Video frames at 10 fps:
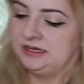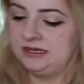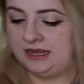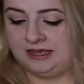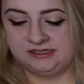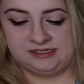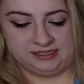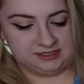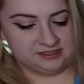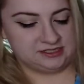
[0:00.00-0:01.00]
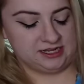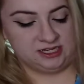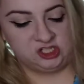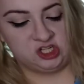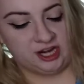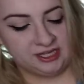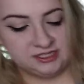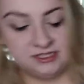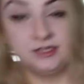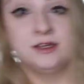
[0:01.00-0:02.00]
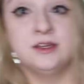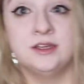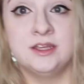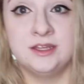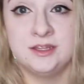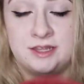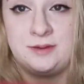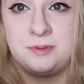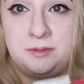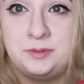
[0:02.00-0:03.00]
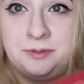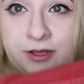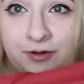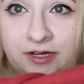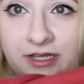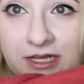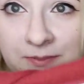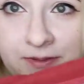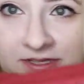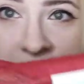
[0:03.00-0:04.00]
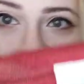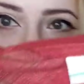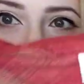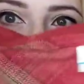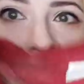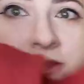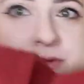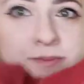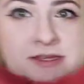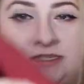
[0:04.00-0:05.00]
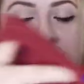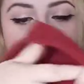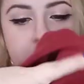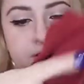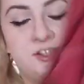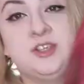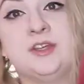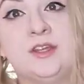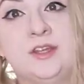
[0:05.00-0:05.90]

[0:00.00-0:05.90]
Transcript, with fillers: Next is a shacket that I'm probably going to keep. It's Columbia Women's Large.